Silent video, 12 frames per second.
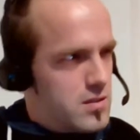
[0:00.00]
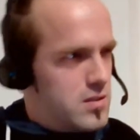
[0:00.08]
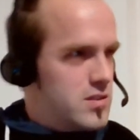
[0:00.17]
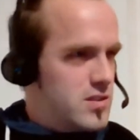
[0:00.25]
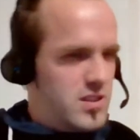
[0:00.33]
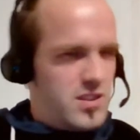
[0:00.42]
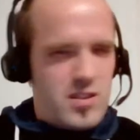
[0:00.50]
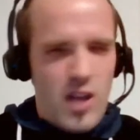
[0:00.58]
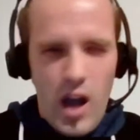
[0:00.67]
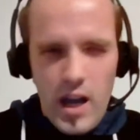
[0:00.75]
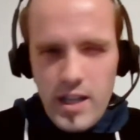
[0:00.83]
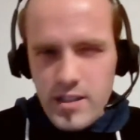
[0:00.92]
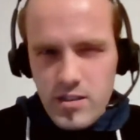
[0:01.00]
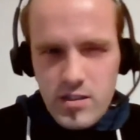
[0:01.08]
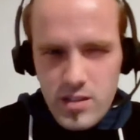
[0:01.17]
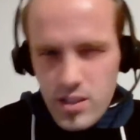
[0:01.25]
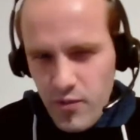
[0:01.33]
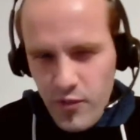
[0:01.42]

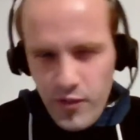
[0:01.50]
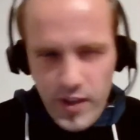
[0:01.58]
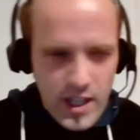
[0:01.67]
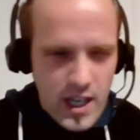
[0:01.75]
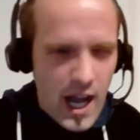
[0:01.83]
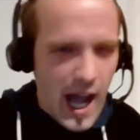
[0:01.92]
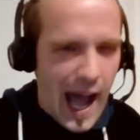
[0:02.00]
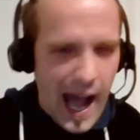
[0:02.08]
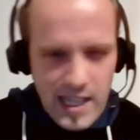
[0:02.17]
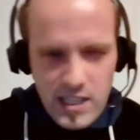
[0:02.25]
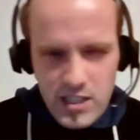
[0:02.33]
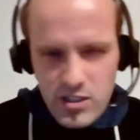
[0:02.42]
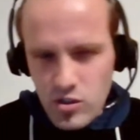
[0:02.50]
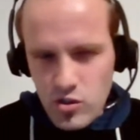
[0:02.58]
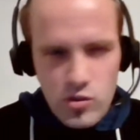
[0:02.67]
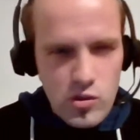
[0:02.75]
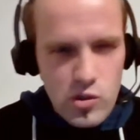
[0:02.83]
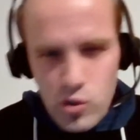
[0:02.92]
scientific hacker
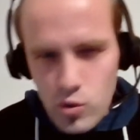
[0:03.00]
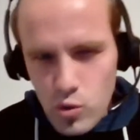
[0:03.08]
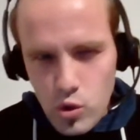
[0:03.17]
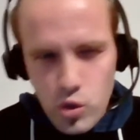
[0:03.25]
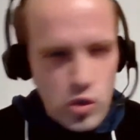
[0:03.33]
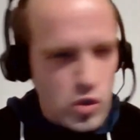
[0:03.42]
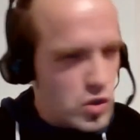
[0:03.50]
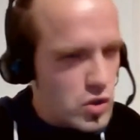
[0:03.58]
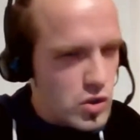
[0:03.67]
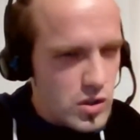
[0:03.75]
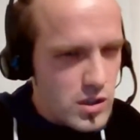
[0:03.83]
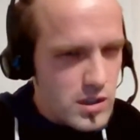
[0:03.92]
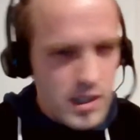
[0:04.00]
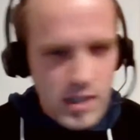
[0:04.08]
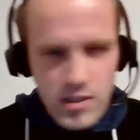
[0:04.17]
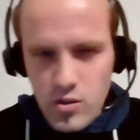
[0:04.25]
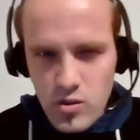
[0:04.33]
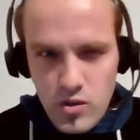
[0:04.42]
solution that
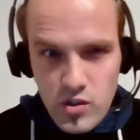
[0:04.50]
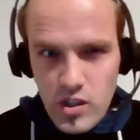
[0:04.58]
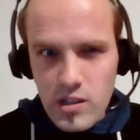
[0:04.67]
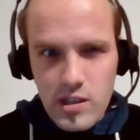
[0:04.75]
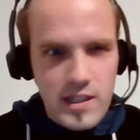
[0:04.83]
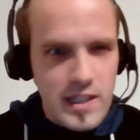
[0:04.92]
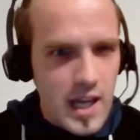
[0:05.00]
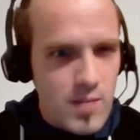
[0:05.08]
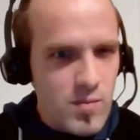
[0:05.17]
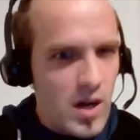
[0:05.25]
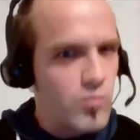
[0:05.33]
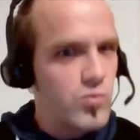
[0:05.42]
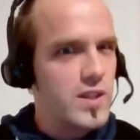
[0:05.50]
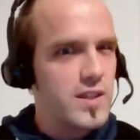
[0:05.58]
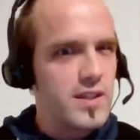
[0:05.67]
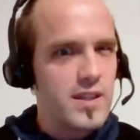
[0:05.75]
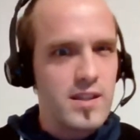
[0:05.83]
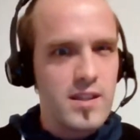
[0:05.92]
you suddenly came up
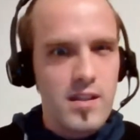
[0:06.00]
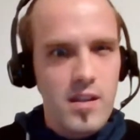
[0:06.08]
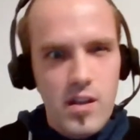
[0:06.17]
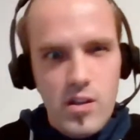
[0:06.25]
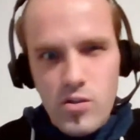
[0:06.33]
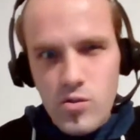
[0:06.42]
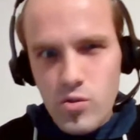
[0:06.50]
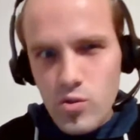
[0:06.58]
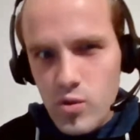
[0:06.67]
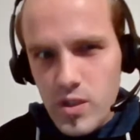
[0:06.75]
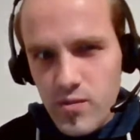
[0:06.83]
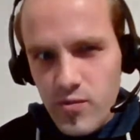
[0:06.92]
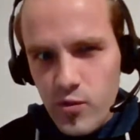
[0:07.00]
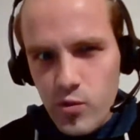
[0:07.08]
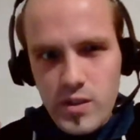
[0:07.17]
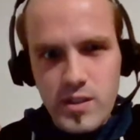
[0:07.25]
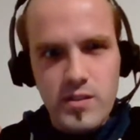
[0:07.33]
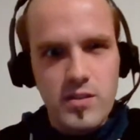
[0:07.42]
with, and you could
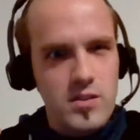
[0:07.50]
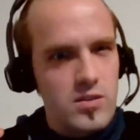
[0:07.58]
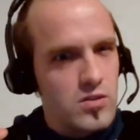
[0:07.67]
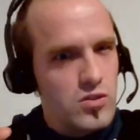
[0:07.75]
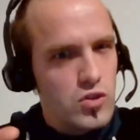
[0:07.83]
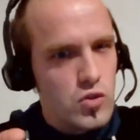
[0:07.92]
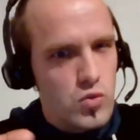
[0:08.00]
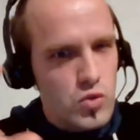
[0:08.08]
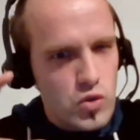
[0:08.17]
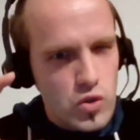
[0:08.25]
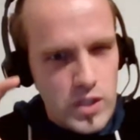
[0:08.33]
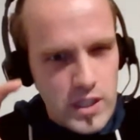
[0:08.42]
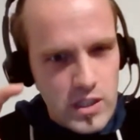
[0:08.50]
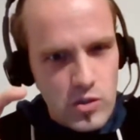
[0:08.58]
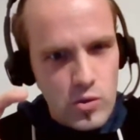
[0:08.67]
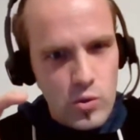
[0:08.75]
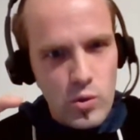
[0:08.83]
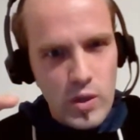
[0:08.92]
influence the new
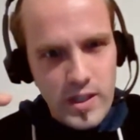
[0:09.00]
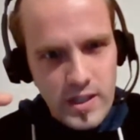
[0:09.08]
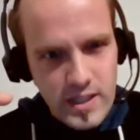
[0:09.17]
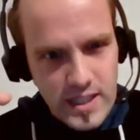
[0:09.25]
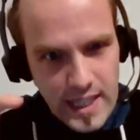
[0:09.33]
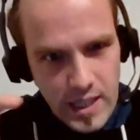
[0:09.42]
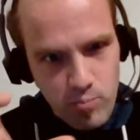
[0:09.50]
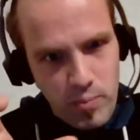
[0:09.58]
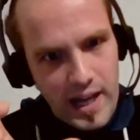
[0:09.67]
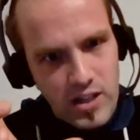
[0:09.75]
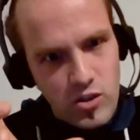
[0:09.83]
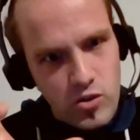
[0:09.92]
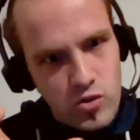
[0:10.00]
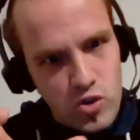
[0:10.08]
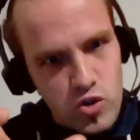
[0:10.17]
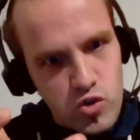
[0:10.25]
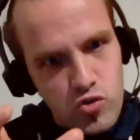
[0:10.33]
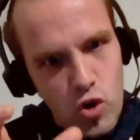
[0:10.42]
signal and get back
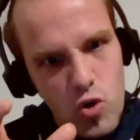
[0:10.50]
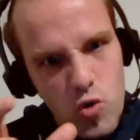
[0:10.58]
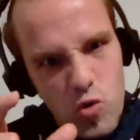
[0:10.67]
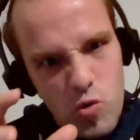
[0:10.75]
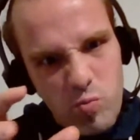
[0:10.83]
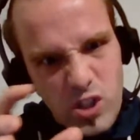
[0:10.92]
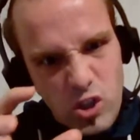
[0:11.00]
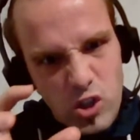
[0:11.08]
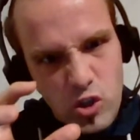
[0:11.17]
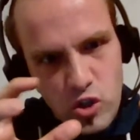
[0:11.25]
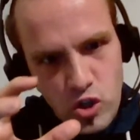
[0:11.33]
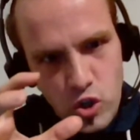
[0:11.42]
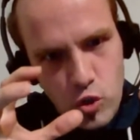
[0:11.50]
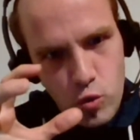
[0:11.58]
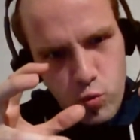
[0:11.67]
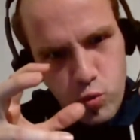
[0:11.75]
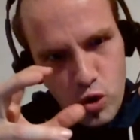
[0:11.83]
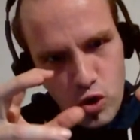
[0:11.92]
control because you
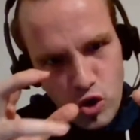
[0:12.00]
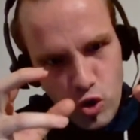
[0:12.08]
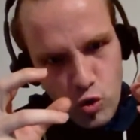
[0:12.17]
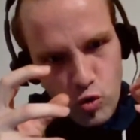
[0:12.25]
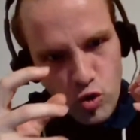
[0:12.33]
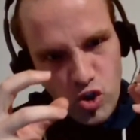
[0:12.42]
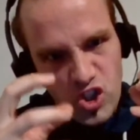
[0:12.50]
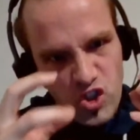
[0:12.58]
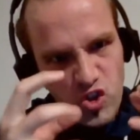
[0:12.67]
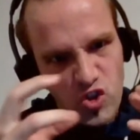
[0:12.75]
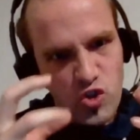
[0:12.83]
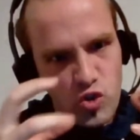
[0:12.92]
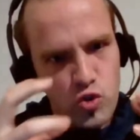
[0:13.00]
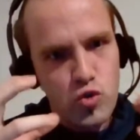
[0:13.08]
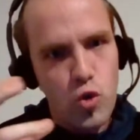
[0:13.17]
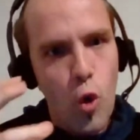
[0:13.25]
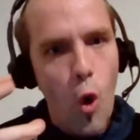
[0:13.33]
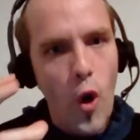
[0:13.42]
want to
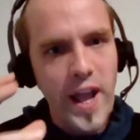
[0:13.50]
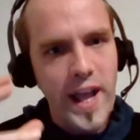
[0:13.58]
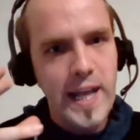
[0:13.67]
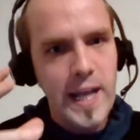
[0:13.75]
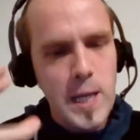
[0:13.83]
destroy,